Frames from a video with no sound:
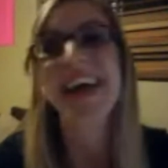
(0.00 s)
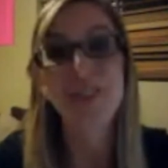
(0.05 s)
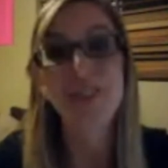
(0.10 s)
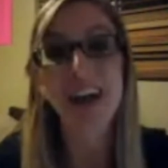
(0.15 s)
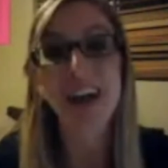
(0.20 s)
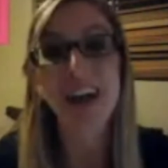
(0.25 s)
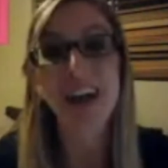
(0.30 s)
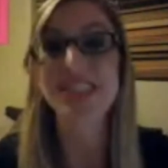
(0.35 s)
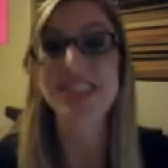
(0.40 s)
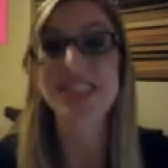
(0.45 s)

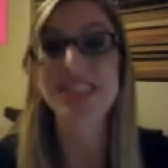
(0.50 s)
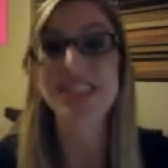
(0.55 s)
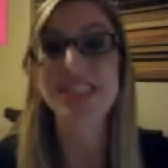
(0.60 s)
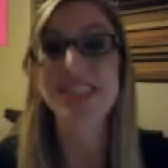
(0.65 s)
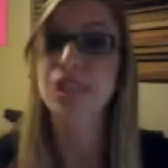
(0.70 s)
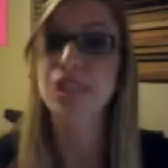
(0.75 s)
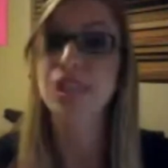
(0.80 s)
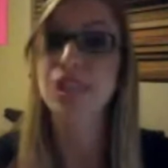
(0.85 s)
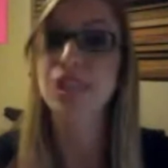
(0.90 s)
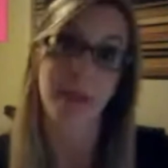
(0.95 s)
If not,
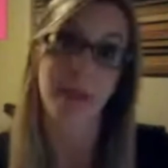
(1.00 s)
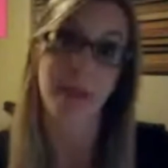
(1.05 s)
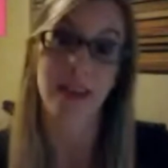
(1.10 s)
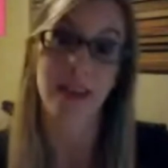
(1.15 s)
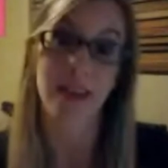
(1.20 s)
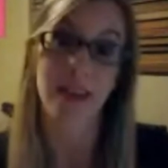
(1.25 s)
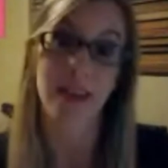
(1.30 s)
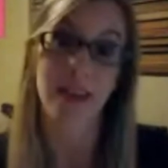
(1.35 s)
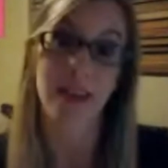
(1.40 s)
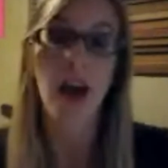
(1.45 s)
still turn them
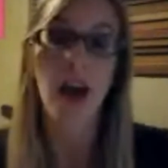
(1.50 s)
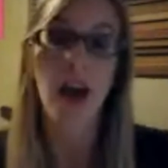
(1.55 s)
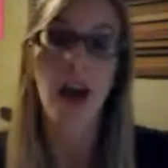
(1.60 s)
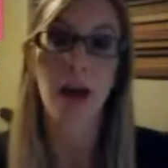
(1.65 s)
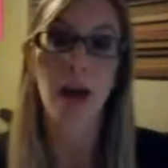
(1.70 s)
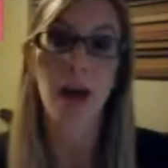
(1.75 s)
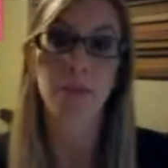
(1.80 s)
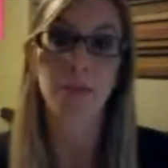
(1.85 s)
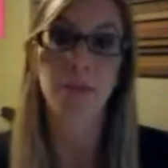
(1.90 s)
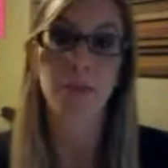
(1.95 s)
in.
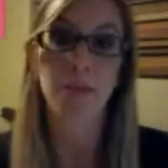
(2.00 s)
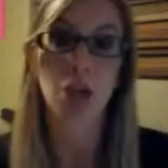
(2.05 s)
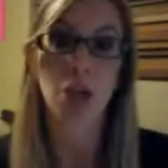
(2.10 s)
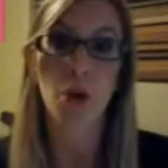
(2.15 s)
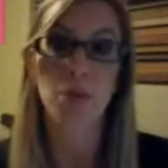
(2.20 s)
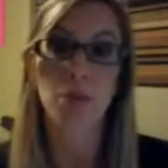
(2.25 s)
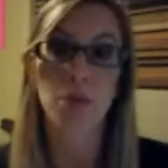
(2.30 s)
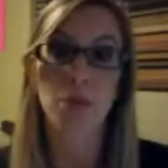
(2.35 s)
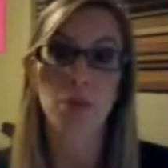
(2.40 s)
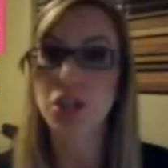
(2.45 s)

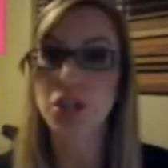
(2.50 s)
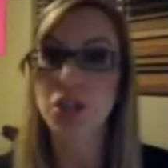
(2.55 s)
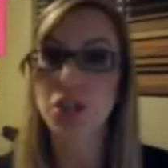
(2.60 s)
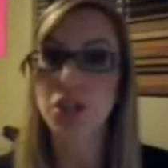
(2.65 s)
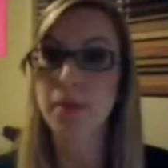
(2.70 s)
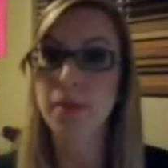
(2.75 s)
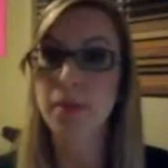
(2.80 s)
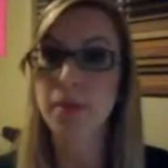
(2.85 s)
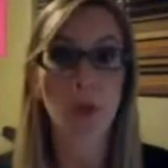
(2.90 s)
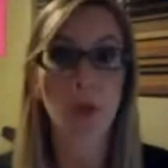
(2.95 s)

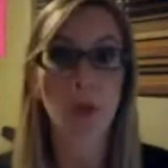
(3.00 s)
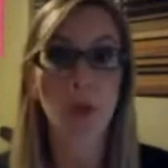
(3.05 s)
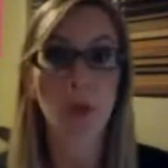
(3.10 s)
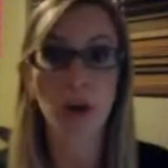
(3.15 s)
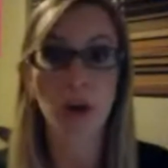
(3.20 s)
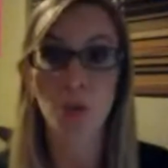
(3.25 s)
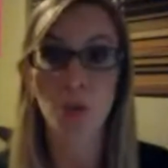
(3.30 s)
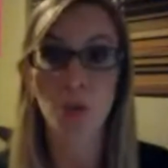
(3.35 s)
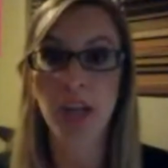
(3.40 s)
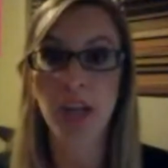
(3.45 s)
Turn them in no
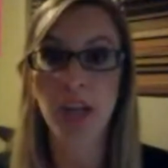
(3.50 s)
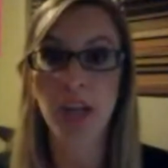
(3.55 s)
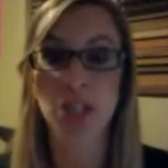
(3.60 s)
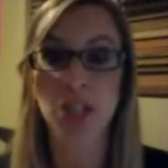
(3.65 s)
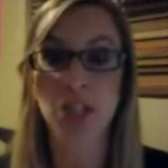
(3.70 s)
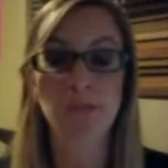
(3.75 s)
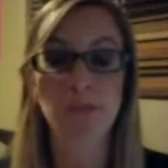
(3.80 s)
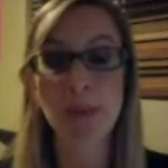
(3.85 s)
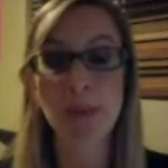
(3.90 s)
matter what, and